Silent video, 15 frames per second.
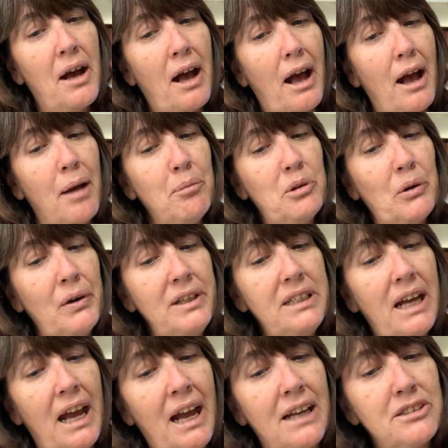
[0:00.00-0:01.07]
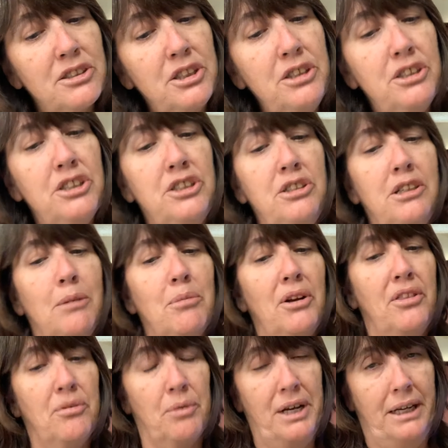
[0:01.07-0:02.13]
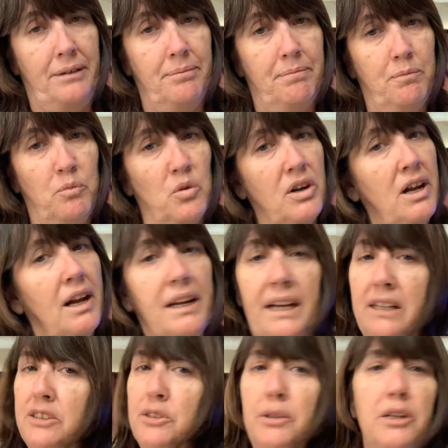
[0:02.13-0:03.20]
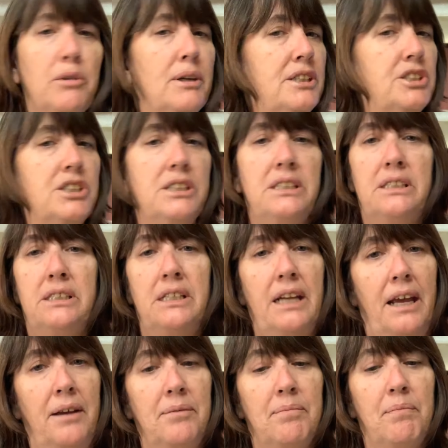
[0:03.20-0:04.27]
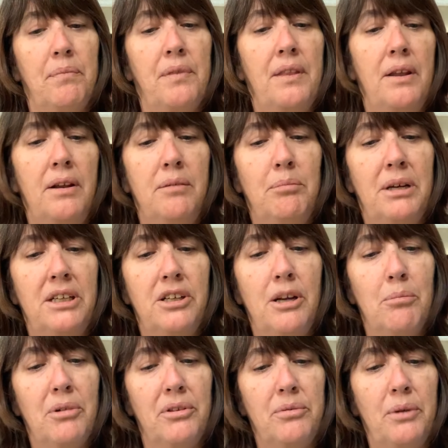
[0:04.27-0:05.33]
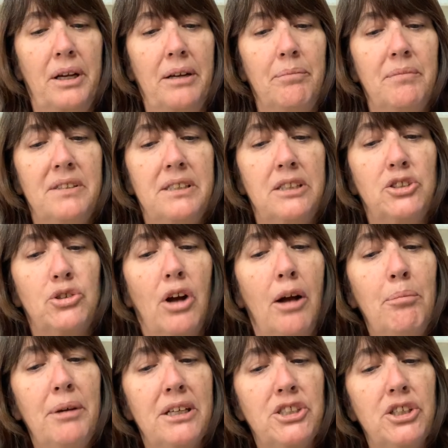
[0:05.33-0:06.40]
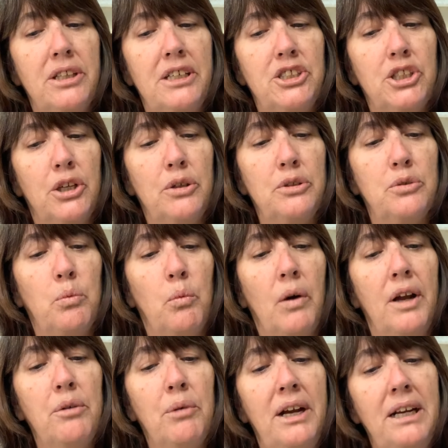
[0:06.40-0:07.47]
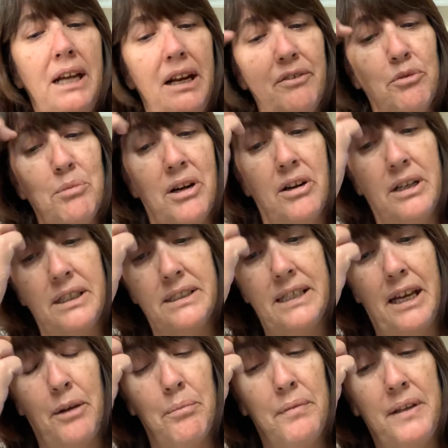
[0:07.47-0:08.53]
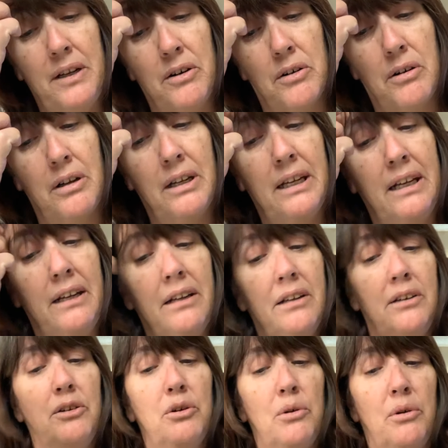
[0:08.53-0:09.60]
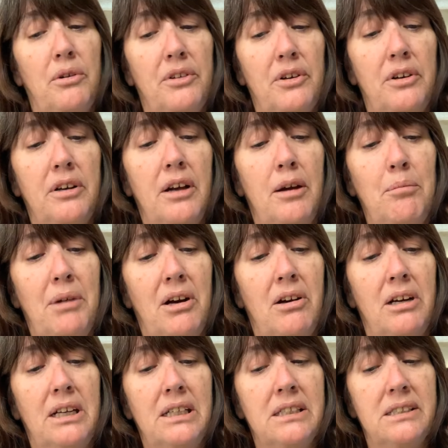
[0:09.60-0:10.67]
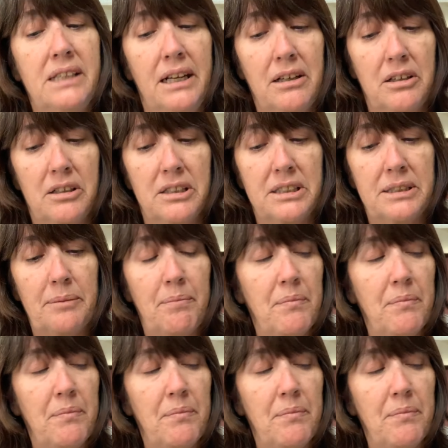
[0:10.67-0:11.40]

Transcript: I'm going to ask you to do number 3. We're not answering questions today, but number 3. It says, draw a picture that shows one way Native Americans helped the early Northern American settlers.